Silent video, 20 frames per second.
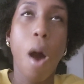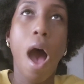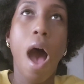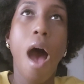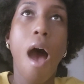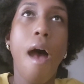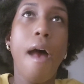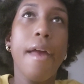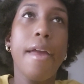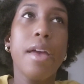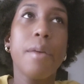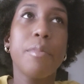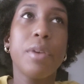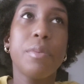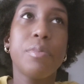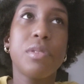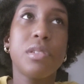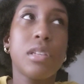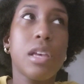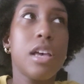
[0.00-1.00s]
I am
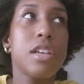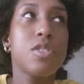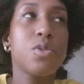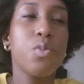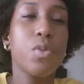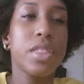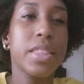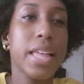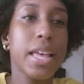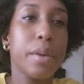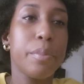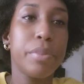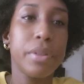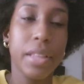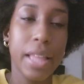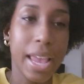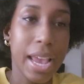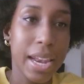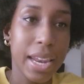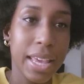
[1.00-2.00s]
obsessed with like
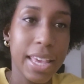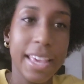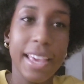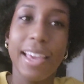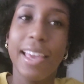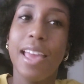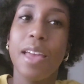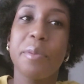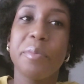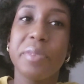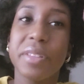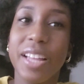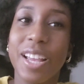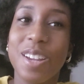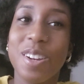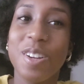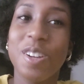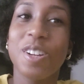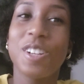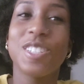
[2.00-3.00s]
planning and
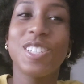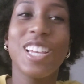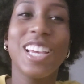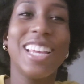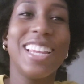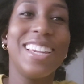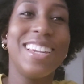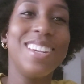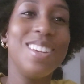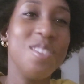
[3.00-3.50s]
planners and